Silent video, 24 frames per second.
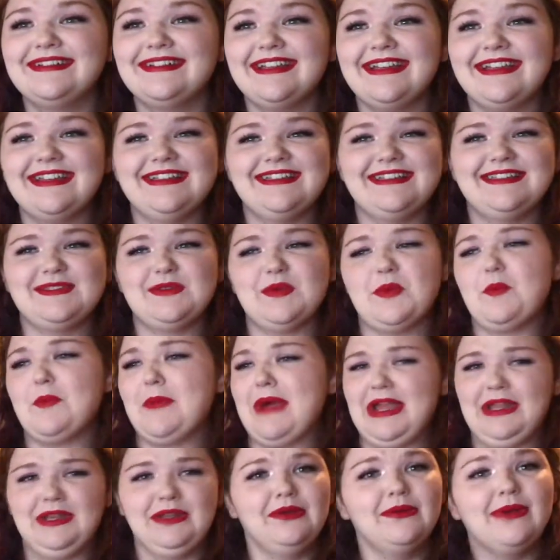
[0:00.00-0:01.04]
it is
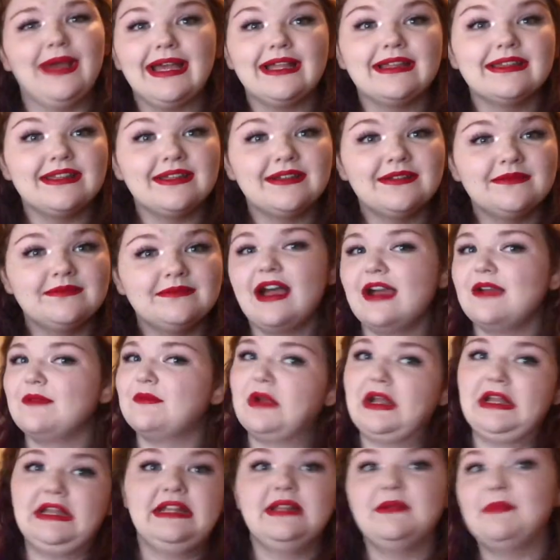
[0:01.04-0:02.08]
my new anthem i'm
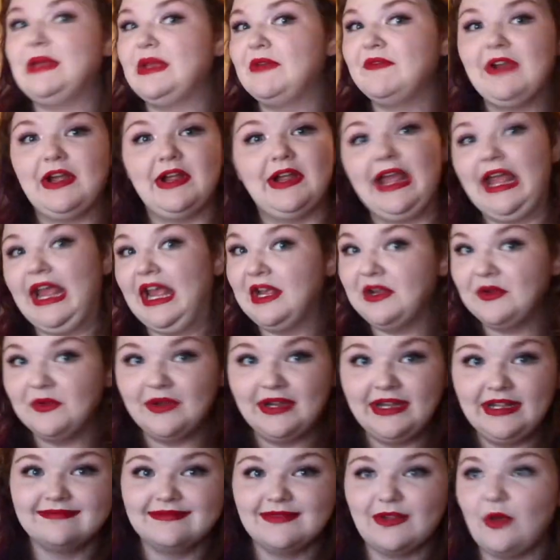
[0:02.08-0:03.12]
ready to be very
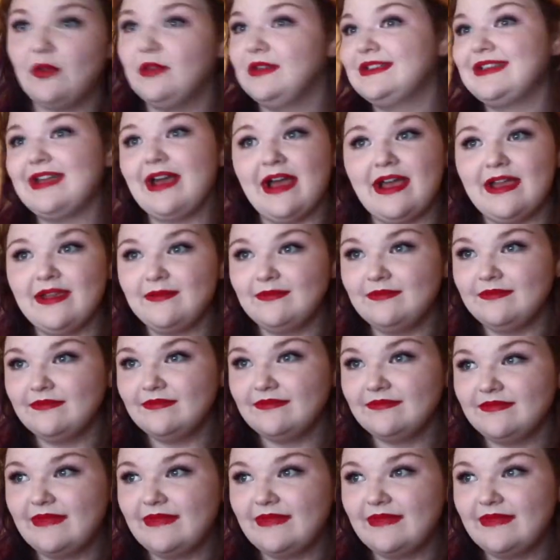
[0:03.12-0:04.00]
angry all the time